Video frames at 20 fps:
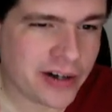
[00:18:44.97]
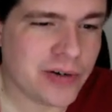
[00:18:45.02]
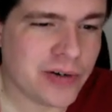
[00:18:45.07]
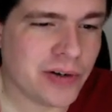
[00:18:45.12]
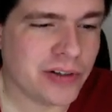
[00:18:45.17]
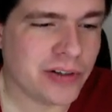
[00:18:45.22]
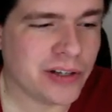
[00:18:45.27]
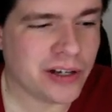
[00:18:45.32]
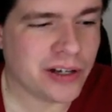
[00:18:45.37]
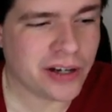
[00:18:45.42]
Do you
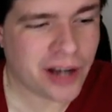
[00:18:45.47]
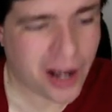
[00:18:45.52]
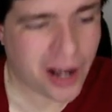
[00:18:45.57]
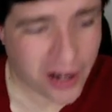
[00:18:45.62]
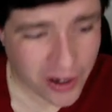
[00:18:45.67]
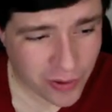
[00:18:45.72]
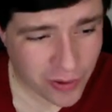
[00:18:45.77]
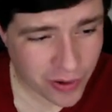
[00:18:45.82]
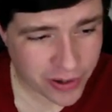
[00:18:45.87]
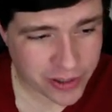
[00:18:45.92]
want the
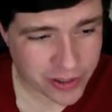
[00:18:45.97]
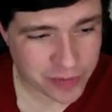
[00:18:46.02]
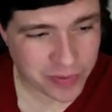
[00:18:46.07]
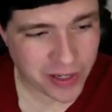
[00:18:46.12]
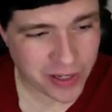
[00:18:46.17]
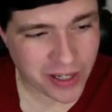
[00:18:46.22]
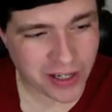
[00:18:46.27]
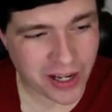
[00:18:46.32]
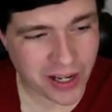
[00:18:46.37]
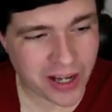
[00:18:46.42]
Hagane Works
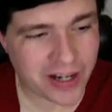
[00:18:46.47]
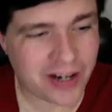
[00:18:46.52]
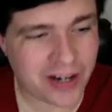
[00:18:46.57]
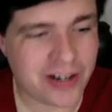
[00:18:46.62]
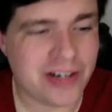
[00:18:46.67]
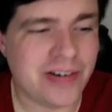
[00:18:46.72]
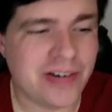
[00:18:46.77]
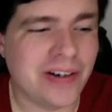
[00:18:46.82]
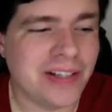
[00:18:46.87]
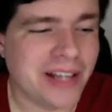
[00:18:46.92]
Blade Liger?
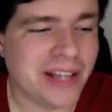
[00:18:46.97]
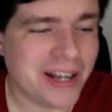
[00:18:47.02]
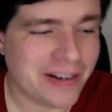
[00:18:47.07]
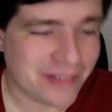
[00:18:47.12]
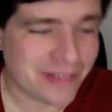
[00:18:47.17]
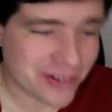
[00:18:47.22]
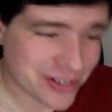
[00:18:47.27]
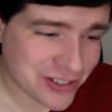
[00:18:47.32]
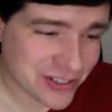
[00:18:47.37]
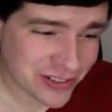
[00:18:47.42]
Do you want the
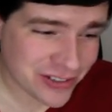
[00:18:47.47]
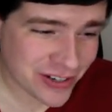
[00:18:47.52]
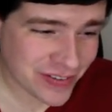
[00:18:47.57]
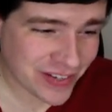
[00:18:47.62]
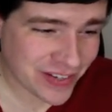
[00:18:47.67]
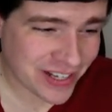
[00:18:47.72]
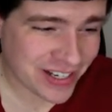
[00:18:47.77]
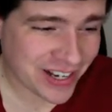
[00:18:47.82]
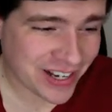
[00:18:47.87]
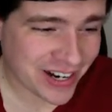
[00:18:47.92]
Anniversary
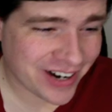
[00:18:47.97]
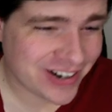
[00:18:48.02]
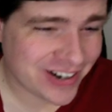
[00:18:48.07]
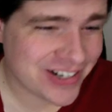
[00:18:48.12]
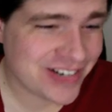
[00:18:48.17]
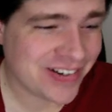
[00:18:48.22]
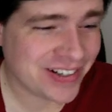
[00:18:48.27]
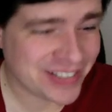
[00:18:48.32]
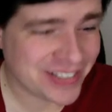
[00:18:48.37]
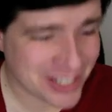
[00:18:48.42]
Blade Liger?
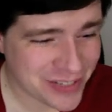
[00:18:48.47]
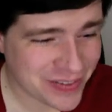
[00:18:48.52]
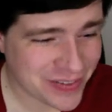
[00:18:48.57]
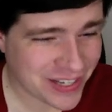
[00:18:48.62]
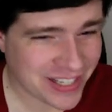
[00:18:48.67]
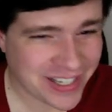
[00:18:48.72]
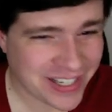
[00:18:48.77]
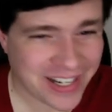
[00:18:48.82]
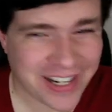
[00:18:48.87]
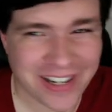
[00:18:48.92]
Do you want this
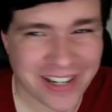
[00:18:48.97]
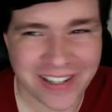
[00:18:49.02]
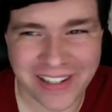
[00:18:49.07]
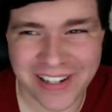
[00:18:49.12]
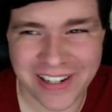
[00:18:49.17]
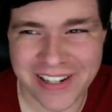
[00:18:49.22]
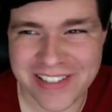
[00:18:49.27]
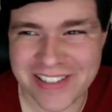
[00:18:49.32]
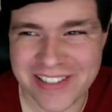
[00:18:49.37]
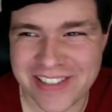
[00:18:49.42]
Blade Liger?
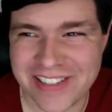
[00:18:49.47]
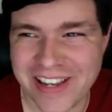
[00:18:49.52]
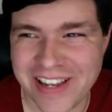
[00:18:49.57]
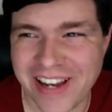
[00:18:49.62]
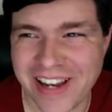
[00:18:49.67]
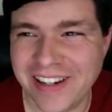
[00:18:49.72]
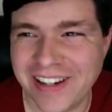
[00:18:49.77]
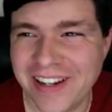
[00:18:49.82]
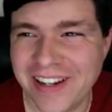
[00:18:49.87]
Like, it's insane.